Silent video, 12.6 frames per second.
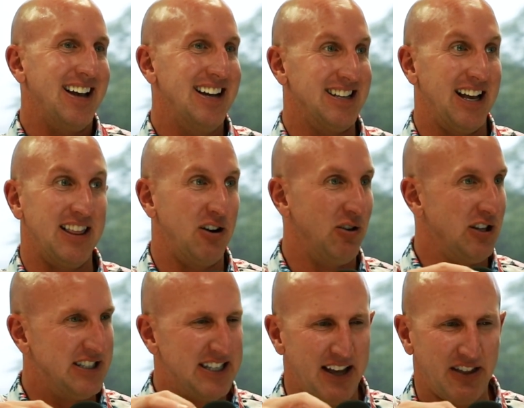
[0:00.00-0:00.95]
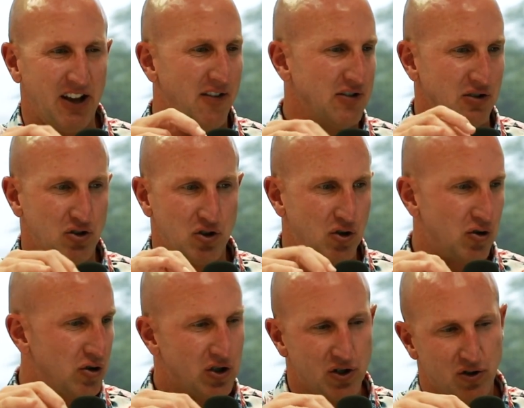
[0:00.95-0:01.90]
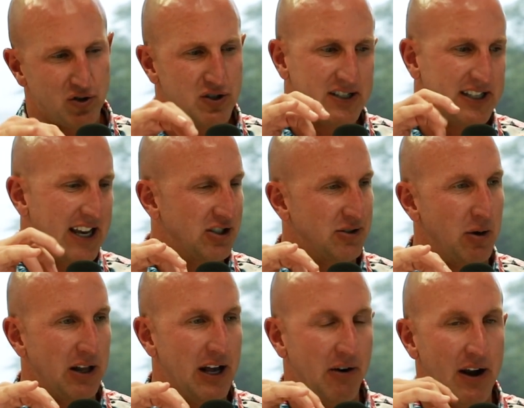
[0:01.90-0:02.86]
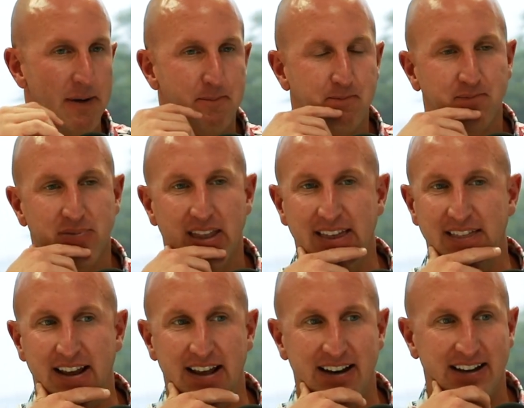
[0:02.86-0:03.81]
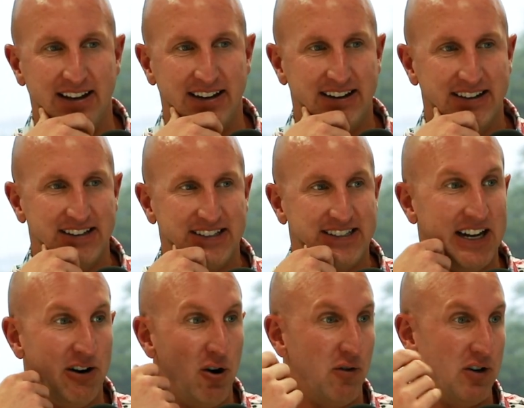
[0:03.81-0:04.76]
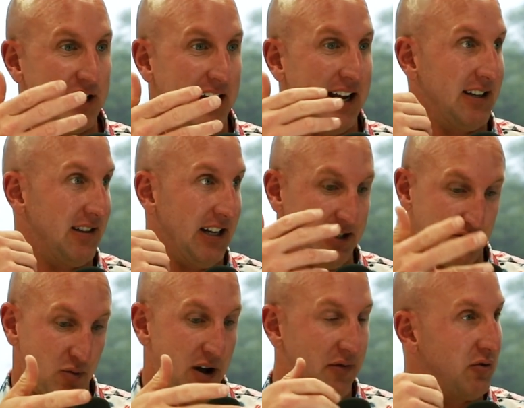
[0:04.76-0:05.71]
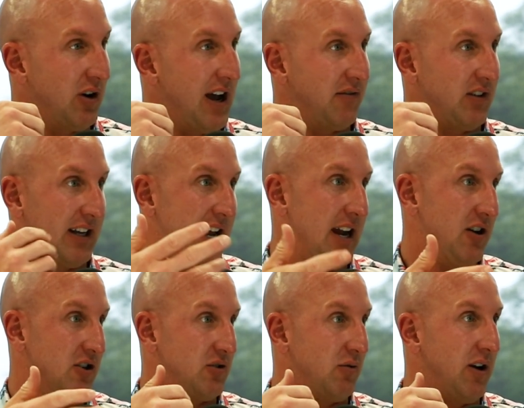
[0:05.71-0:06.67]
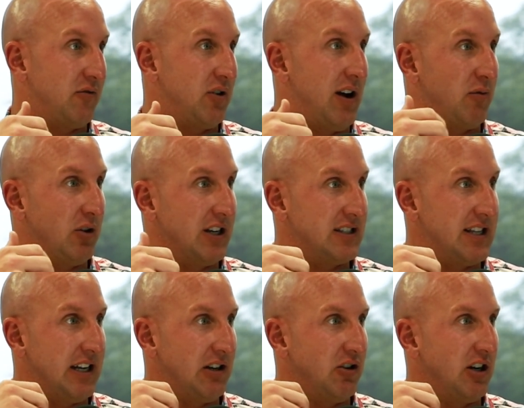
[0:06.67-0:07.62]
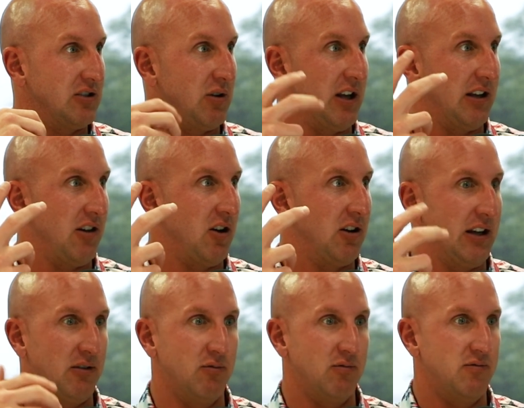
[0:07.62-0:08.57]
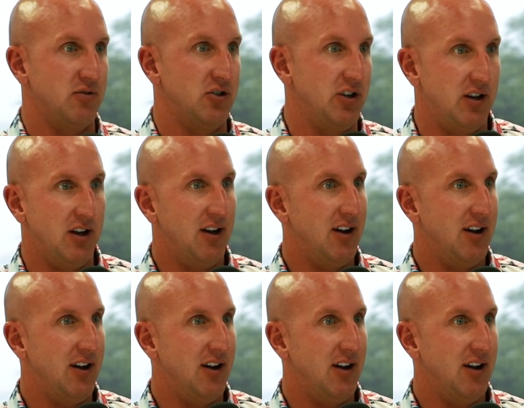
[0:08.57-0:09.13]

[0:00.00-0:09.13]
Is I literally sat in the office and sketched them all out, right? And then sent it over like as a rough draft. Like, hey, here's the rough draft. What do you guys think? And you guys are like, oh, like, shit.